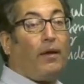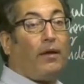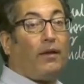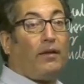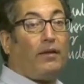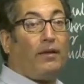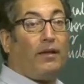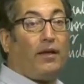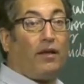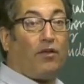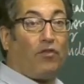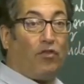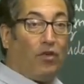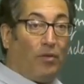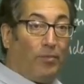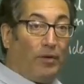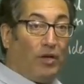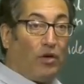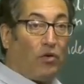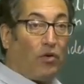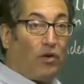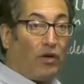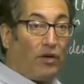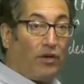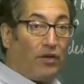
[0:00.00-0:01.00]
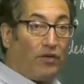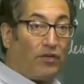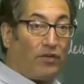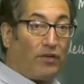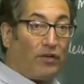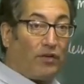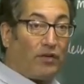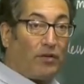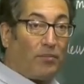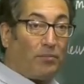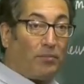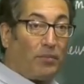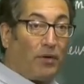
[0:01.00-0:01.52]
There will be coordination
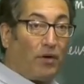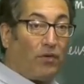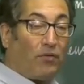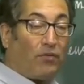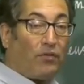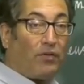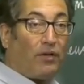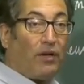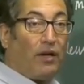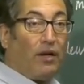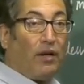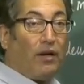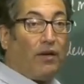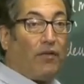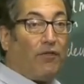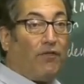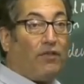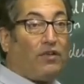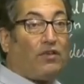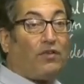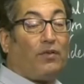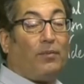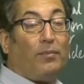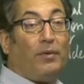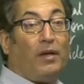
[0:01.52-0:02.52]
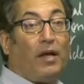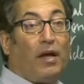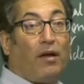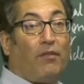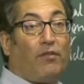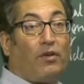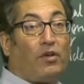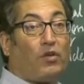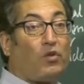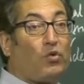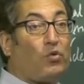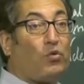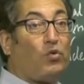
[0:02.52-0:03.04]
compounds which will be
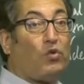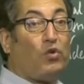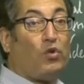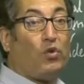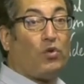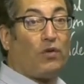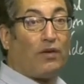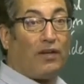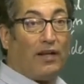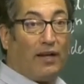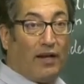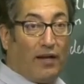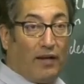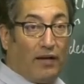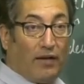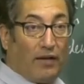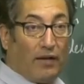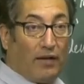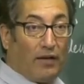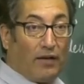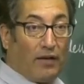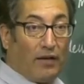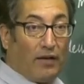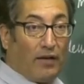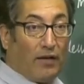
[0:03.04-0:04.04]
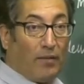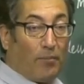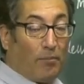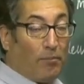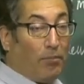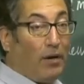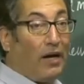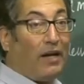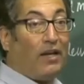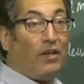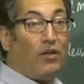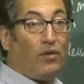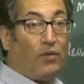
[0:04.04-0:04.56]
having two nuclei,
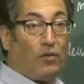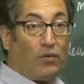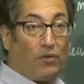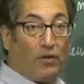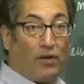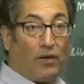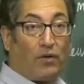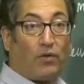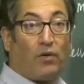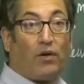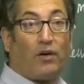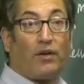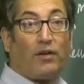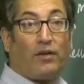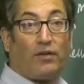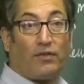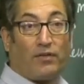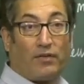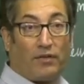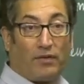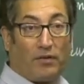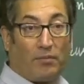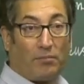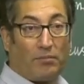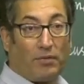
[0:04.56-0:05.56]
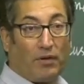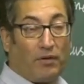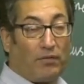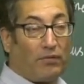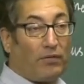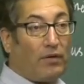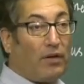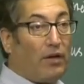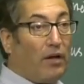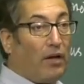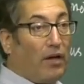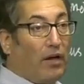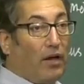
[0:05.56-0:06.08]
binuclear coordination compounds,
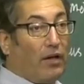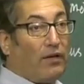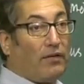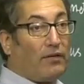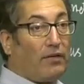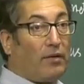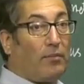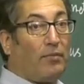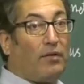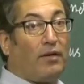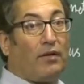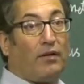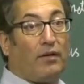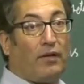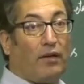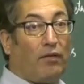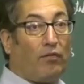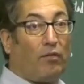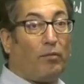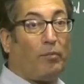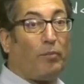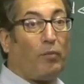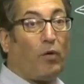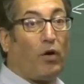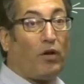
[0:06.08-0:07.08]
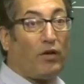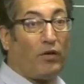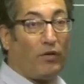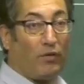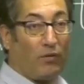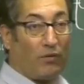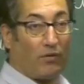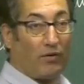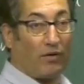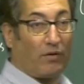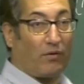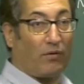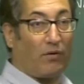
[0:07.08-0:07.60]
and similarly there will be
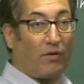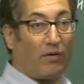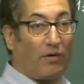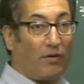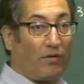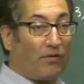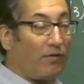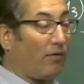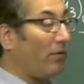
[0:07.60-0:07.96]
polynuclear coordination.